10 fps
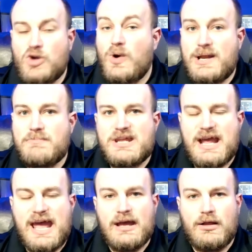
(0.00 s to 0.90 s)
quite a bit of
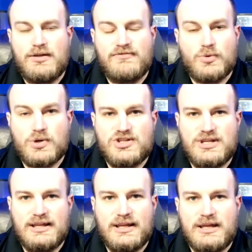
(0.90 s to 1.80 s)
hail,
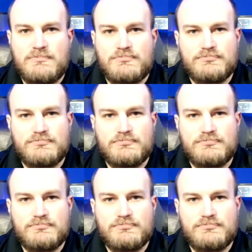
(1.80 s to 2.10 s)
unfortunately.